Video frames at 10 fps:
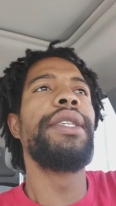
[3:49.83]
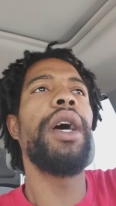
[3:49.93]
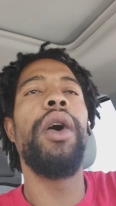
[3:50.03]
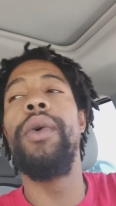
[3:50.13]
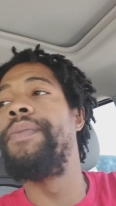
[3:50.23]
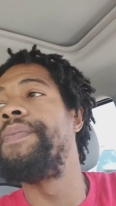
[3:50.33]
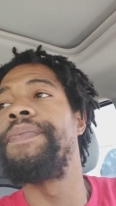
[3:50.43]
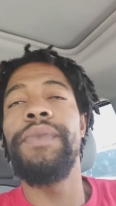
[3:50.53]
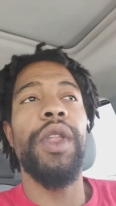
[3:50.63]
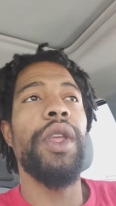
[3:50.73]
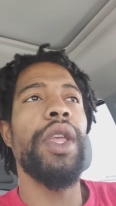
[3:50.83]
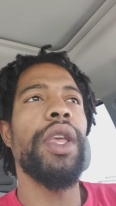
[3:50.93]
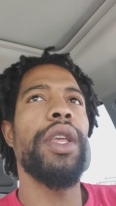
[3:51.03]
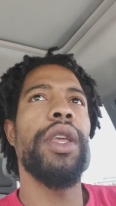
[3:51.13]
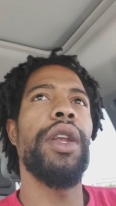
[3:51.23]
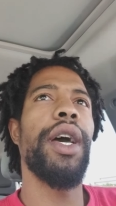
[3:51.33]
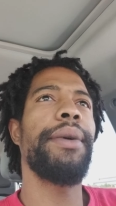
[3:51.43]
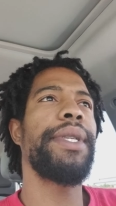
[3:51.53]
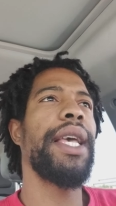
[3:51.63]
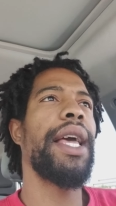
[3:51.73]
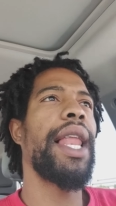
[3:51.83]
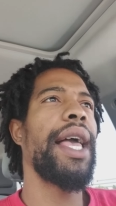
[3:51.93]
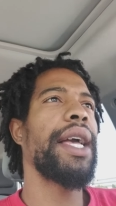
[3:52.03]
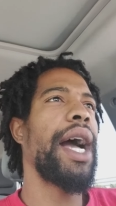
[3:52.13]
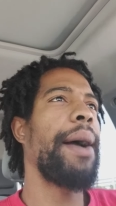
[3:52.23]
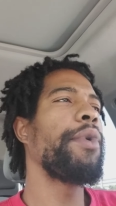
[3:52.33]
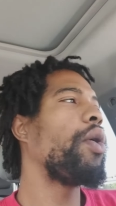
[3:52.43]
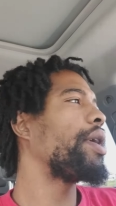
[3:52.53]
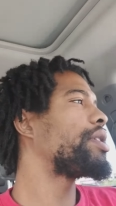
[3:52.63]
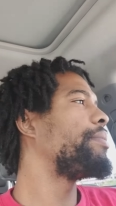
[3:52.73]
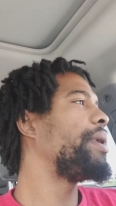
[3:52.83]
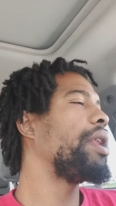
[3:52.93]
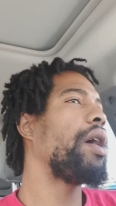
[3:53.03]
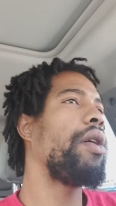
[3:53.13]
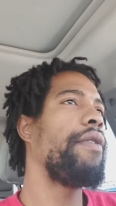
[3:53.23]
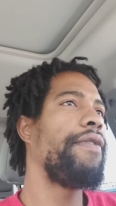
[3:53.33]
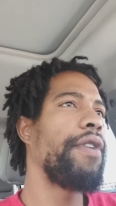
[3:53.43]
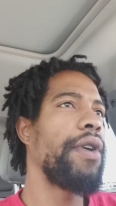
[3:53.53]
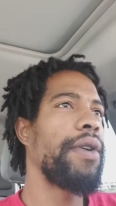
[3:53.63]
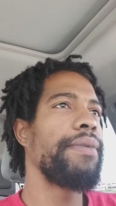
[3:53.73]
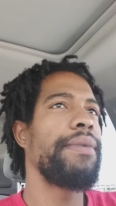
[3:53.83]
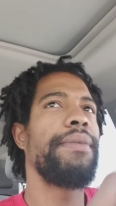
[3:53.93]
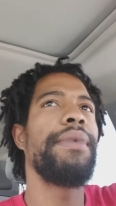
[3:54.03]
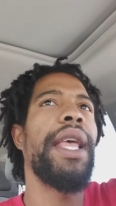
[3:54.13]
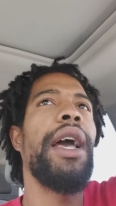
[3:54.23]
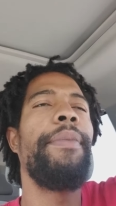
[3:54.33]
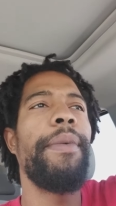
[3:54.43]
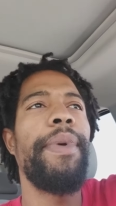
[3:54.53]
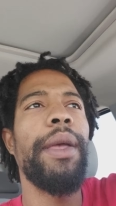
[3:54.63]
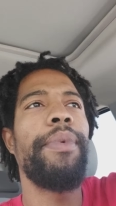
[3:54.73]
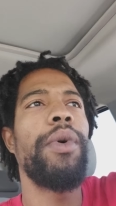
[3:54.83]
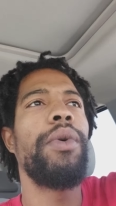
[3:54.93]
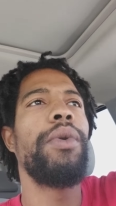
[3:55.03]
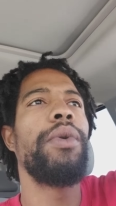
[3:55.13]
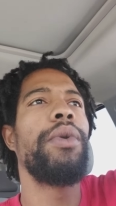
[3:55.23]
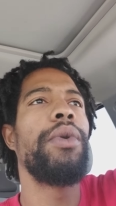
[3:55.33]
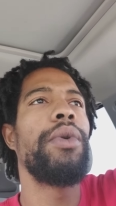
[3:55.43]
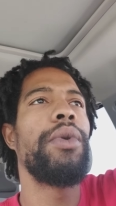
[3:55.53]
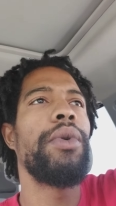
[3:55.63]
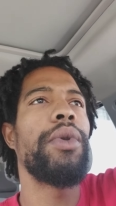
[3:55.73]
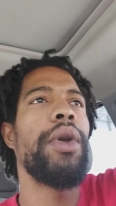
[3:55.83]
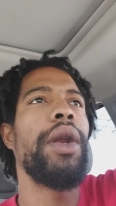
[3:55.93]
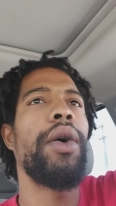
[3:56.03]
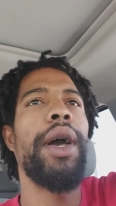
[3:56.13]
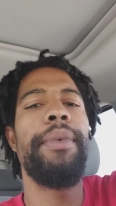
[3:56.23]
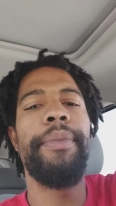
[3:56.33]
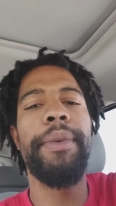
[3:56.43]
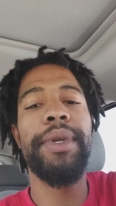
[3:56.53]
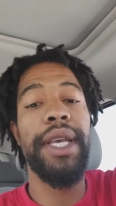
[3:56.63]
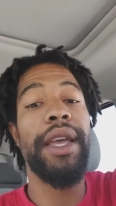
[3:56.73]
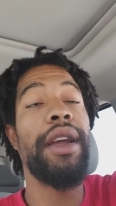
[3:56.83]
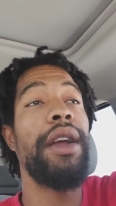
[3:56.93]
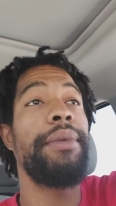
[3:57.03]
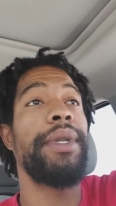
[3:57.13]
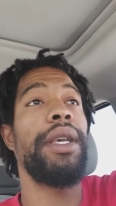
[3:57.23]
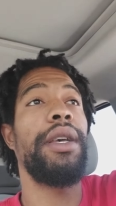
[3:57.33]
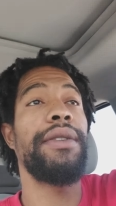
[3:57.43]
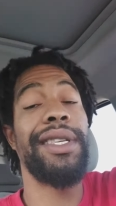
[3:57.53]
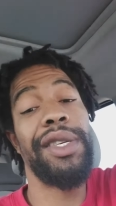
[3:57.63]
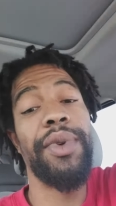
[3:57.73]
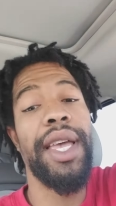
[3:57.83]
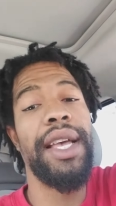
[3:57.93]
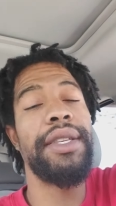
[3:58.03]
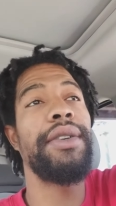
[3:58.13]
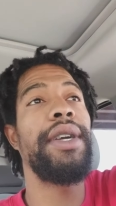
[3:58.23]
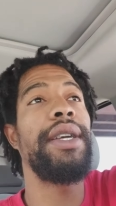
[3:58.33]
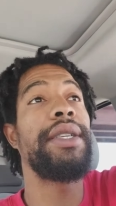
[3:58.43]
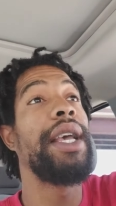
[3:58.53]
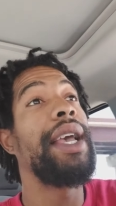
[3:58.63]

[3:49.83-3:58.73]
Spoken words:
So, you know what I'm saying? Like, I'm going to be known for helping people, you know, helping people take care of themselves. That's what Cancer is.